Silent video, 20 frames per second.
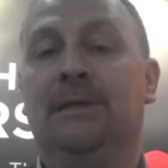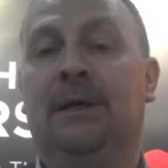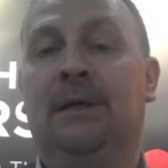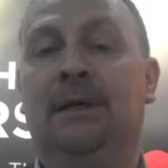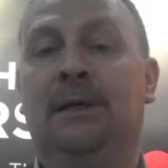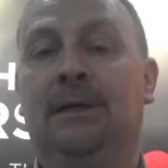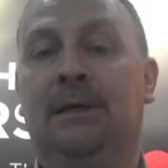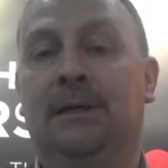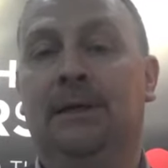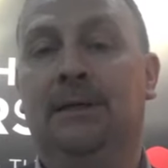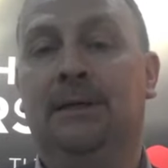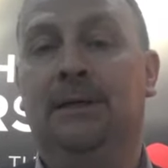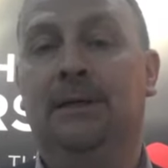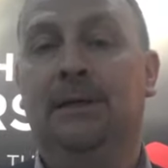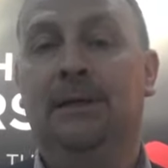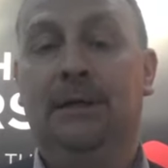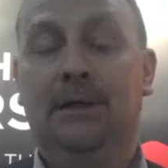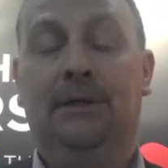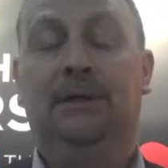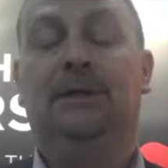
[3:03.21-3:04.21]

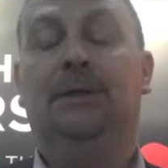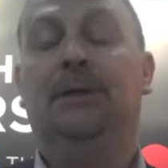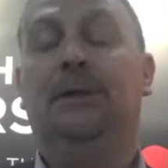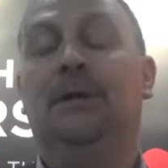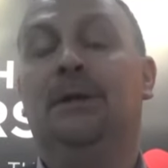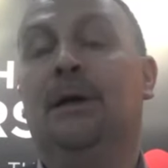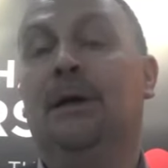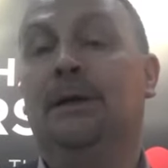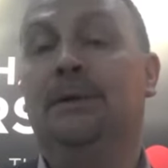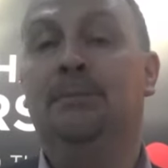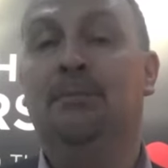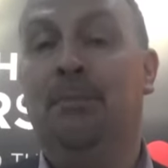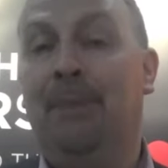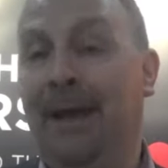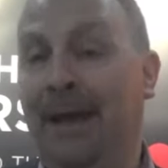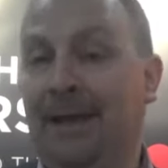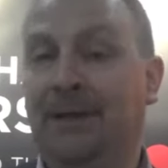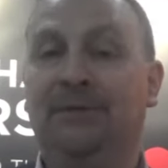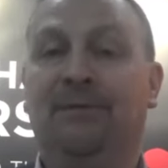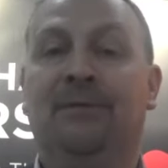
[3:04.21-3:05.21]
a
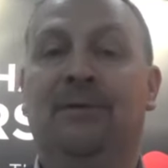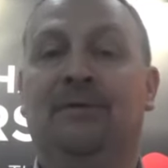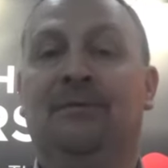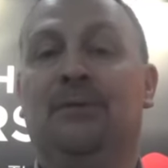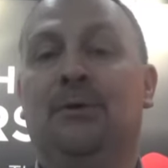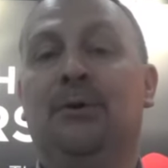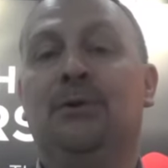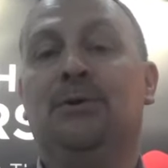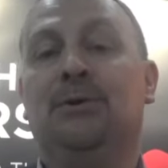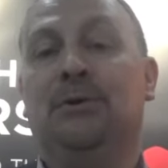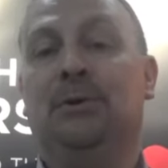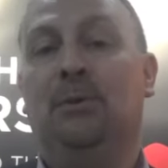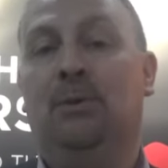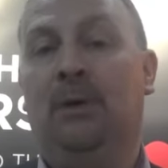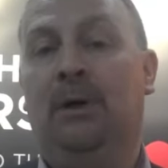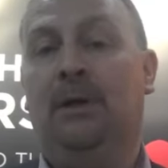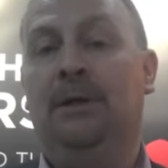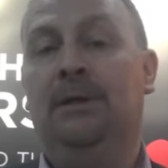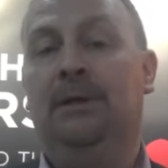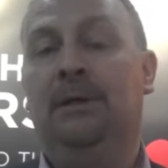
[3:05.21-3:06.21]
non-bank-driven version
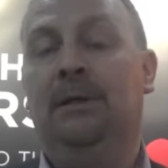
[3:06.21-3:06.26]
where